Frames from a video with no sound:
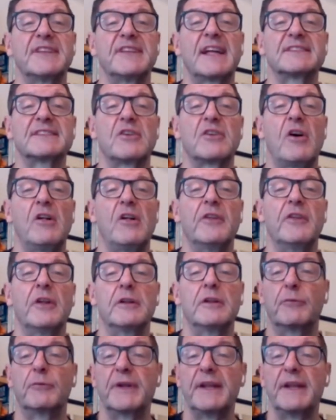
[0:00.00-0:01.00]
That's called
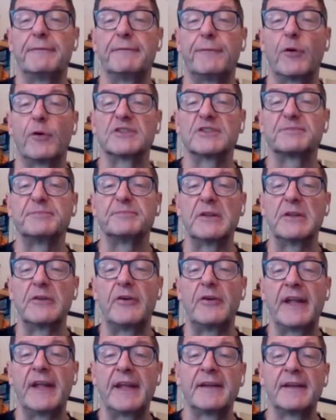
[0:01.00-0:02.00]
reinforcement
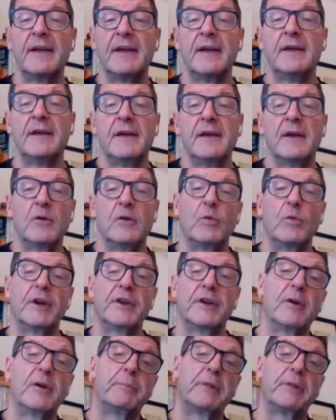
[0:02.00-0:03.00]
learning, where
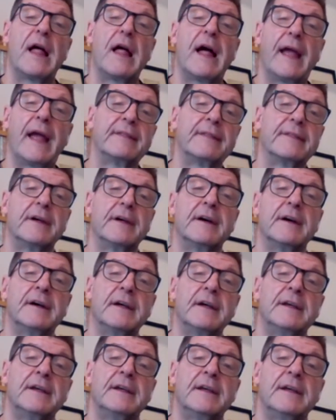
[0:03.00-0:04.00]
you're applying the
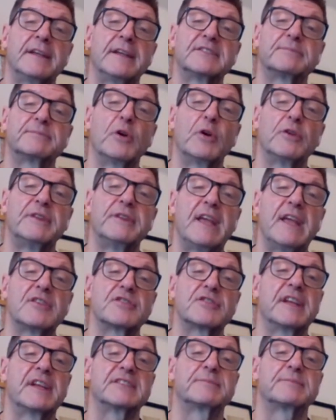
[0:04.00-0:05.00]

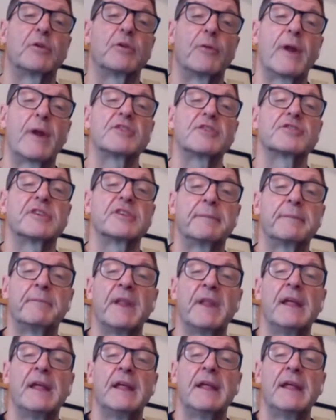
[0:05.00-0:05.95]
exploration.